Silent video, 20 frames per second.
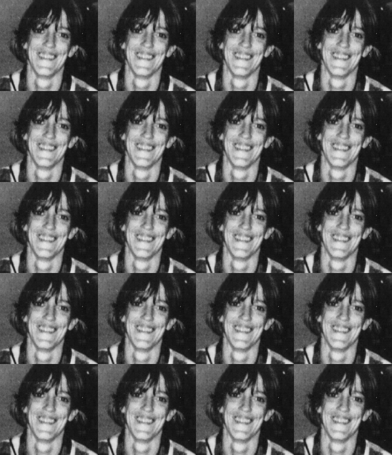
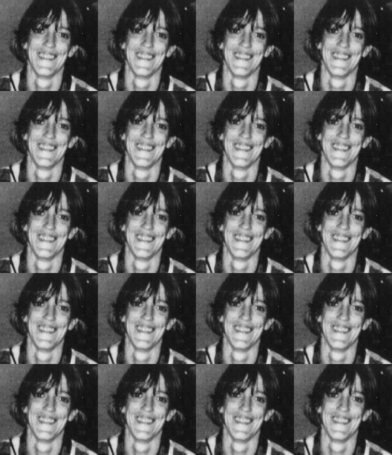
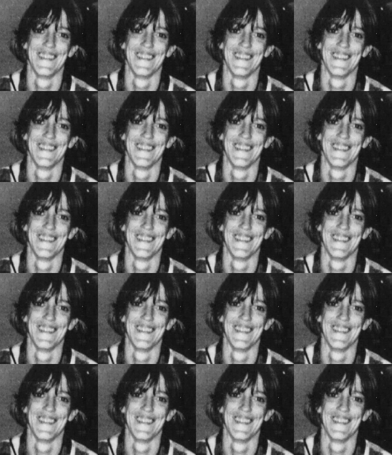
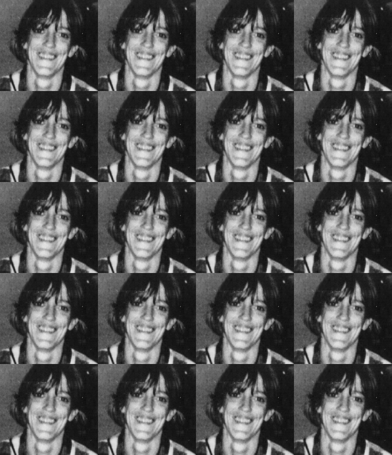
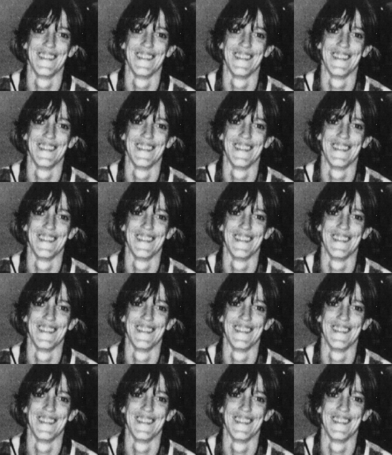
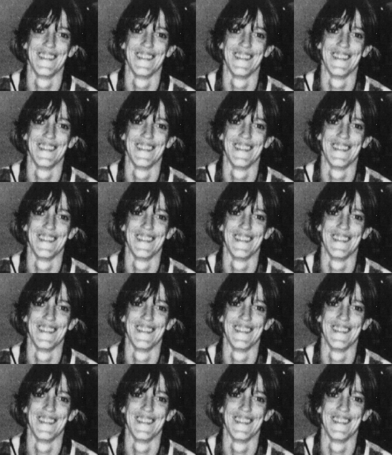
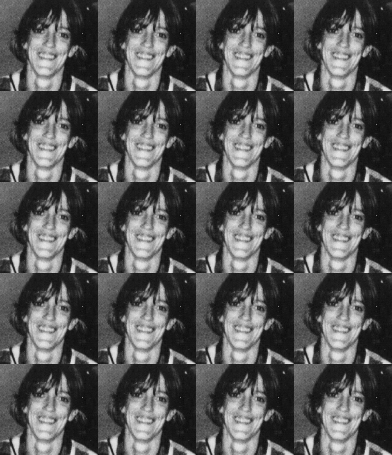This is a still picture; no speech is visible.